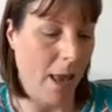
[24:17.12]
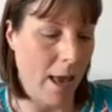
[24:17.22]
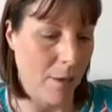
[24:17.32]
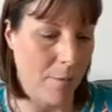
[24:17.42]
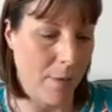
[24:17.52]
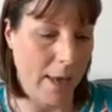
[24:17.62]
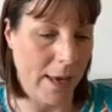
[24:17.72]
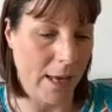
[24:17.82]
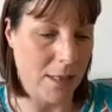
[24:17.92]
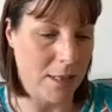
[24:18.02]

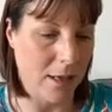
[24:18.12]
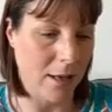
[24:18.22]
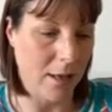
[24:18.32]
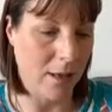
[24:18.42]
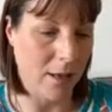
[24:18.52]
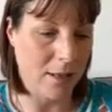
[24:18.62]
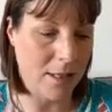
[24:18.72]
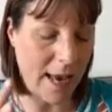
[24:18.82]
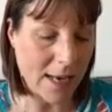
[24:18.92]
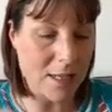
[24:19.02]
it
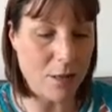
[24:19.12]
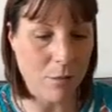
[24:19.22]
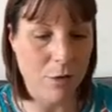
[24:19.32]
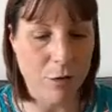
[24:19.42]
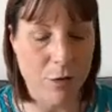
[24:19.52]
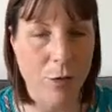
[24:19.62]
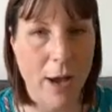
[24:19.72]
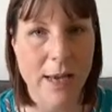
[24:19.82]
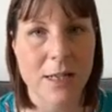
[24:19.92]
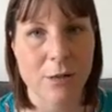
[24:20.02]
takes them through
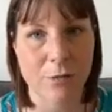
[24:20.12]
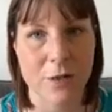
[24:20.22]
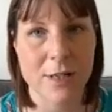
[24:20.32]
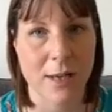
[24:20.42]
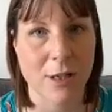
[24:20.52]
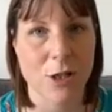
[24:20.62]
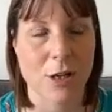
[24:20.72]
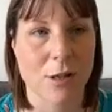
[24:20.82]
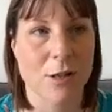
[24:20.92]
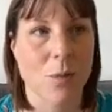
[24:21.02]
8 different
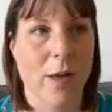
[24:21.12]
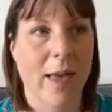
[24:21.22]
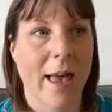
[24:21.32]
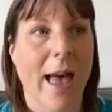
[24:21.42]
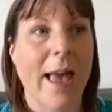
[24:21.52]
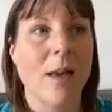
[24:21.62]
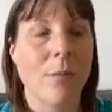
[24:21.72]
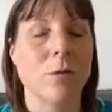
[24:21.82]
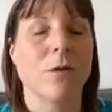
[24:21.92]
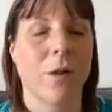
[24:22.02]
sessions where they're
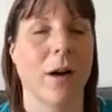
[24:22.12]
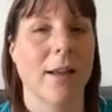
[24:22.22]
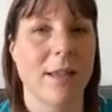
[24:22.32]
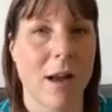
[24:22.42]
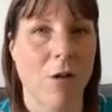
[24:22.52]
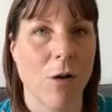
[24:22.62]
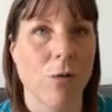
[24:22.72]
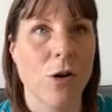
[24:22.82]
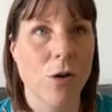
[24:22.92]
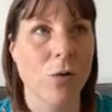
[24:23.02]
able to find their
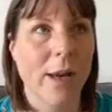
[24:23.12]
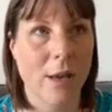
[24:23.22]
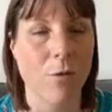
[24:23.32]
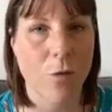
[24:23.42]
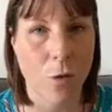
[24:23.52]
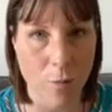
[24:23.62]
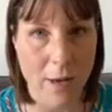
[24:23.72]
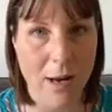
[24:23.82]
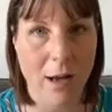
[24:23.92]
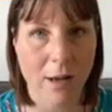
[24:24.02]
own unique
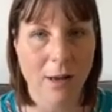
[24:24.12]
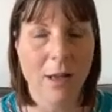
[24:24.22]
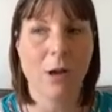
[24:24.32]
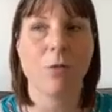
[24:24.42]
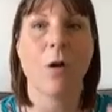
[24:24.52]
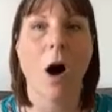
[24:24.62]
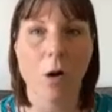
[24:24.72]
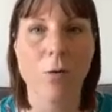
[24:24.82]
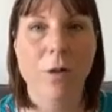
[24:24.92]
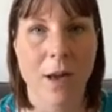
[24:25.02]
formula for
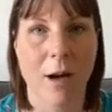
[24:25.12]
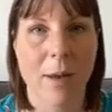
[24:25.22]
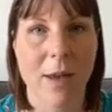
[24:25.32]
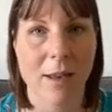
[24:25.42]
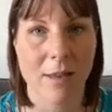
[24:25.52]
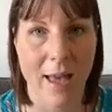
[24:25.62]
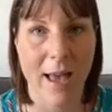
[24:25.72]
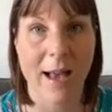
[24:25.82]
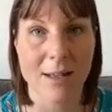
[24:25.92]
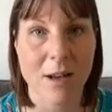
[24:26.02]
overcoming
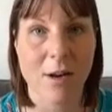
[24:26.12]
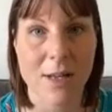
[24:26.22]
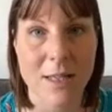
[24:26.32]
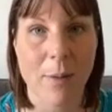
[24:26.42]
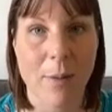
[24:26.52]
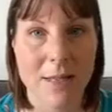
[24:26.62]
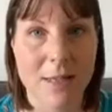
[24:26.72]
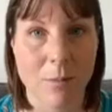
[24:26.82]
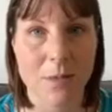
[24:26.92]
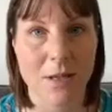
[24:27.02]
their anxiety-based
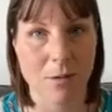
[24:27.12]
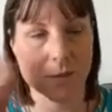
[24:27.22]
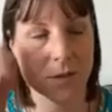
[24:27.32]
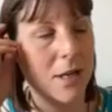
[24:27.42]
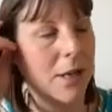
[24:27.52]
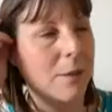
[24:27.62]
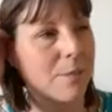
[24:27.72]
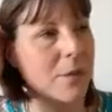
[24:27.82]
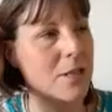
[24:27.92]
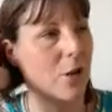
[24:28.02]
symptoms.
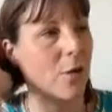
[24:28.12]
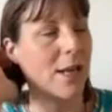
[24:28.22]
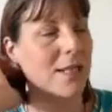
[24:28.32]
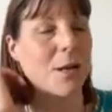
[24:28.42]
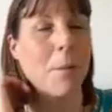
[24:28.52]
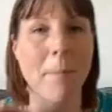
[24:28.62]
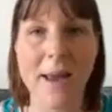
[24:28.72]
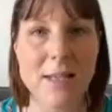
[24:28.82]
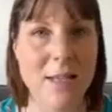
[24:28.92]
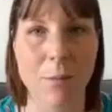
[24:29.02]
So it's an
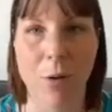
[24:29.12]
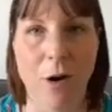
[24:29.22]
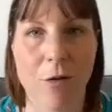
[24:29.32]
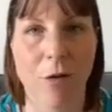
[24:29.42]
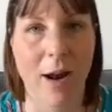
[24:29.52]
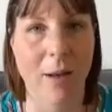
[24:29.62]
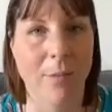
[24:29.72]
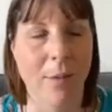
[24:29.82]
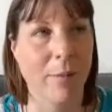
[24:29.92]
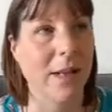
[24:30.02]
amazing
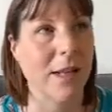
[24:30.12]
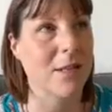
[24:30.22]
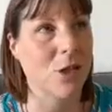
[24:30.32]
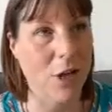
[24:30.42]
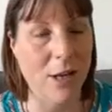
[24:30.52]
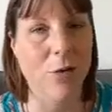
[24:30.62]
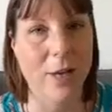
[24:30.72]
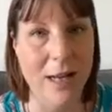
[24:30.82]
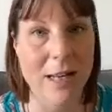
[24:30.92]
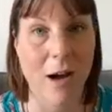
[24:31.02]
program. It's
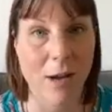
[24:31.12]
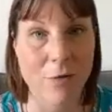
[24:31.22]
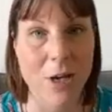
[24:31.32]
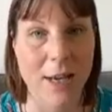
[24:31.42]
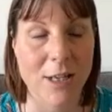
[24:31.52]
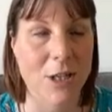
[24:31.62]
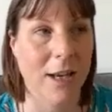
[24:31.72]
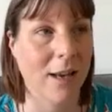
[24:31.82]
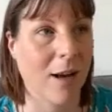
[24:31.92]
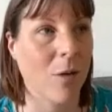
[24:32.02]
genuinely
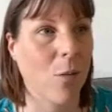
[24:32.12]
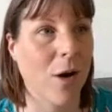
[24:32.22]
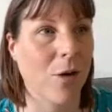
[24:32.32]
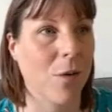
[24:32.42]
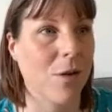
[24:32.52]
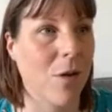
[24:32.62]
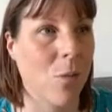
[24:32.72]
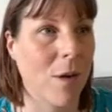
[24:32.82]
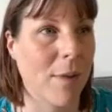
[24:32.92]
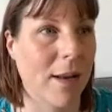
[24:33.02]
life-changing. I work with
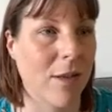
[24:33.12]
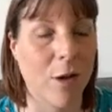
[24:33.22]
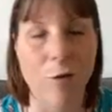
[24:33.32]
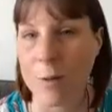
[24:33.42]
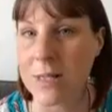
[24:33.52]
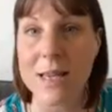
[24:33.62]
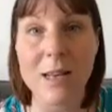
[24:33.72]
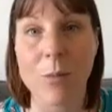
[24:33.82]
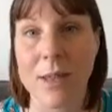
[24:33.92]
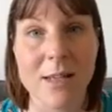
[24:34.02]
women that have been
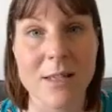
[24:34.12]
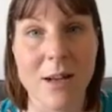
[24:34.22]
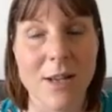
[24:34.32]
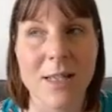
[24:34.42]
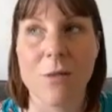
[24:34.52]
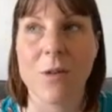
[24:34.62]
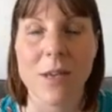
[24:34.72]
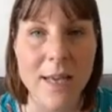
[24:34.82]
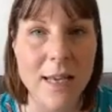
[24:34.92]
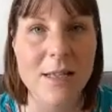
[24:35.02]
dealing with anxiety for
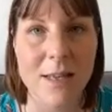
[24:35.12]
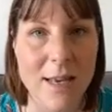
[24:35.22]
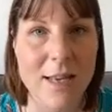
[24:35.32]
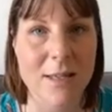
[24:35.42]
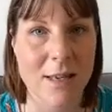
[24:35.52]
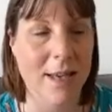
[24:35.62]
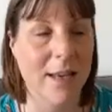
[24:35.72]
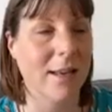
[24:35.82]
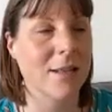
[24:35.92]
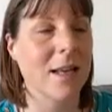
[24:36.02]
years and years and
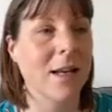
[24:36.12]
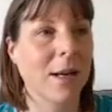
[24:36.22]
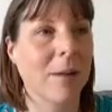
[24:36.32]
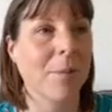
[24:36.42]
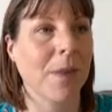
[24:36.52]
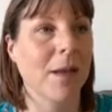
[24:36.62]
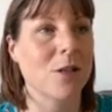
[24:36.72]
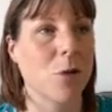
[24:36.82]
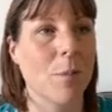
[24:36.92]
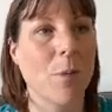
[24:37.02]
years,
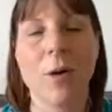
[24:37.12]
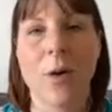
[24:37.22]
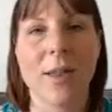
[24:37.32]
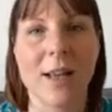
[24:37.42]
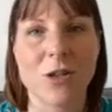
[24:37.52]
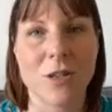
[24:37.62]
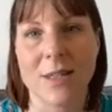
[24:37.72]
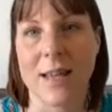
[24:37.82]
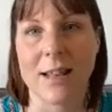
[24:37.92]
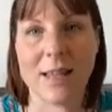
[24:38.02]
to a point where they just
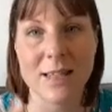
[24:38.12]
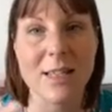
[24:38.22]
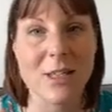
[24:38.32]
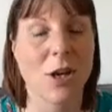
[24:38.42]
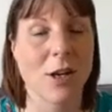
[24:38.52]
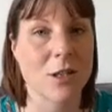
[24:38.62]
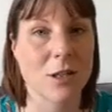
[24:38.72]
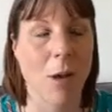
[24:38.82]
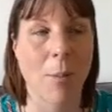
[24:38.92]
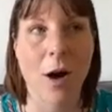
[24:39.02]
think this is just
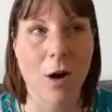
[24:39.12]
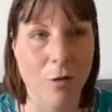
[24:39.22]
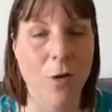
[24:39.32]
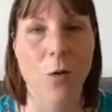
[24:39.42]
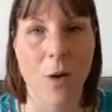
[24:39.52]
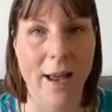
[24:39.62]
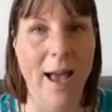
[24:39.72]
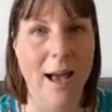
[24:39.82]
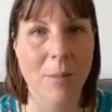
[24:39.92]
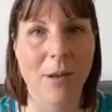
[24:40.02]
a part of who I
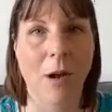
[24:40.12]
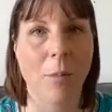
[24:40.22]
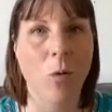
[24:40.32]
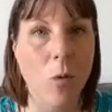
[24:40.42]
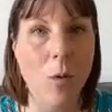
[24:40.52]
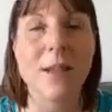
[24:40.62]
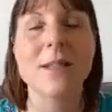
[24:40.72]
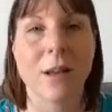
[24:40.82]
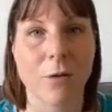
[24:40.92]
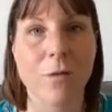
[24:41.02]
am, and I'm
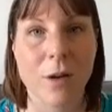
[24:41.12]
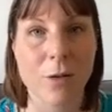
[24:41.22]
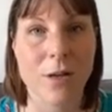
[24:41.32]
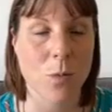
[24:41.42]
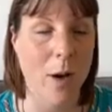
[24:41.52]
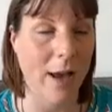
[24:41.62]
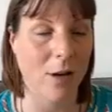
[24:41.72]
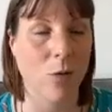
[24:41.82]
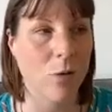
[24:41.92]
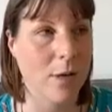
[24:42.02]
always going to feel this way
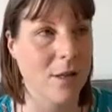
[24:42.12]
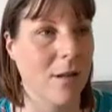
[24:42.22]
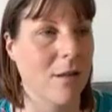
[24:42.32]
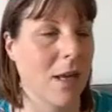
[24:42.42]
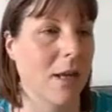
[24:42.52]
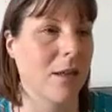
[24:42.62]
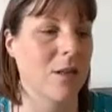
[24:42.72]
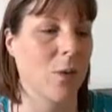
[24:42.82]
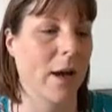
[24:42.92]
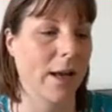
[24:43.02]
and always going to think
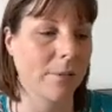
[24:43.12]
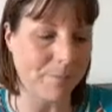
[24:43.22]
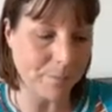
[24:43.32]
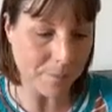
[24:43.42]
this way.